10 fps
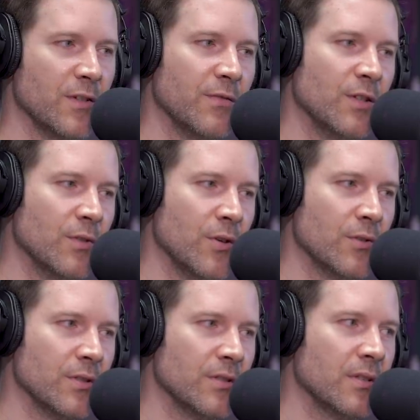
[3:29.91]
And if you
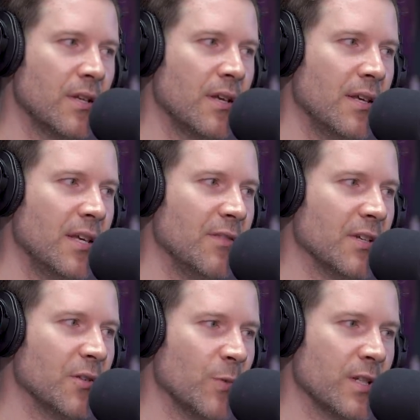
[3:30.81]
notice,
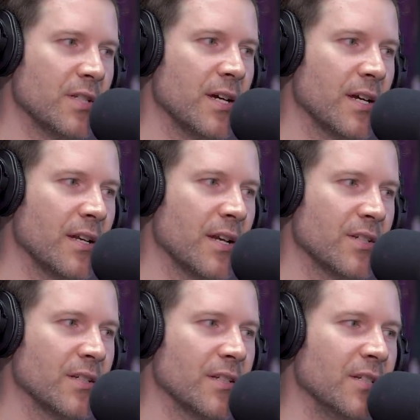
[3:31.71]
even in Westside
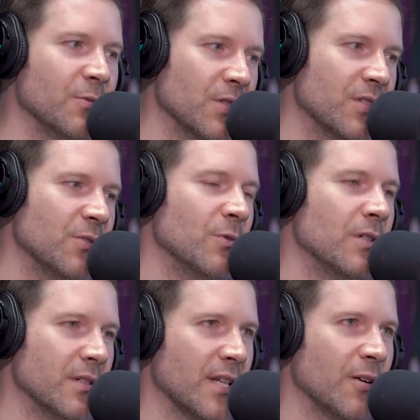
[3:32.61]
Connection, he was the
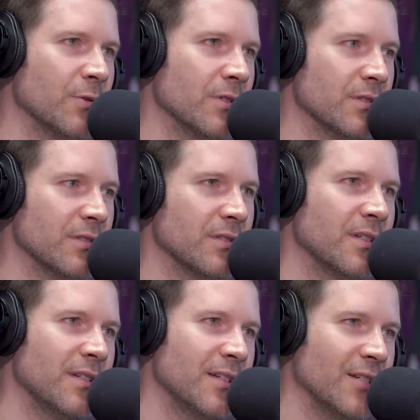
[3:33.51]
one that was,
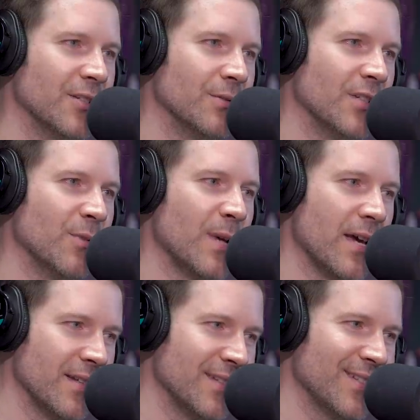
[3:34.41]
you know, Dub
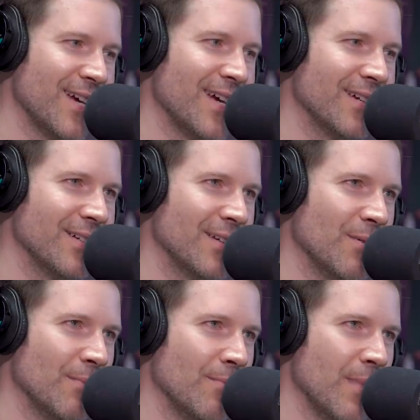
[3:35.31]
had his side, mm -hmm.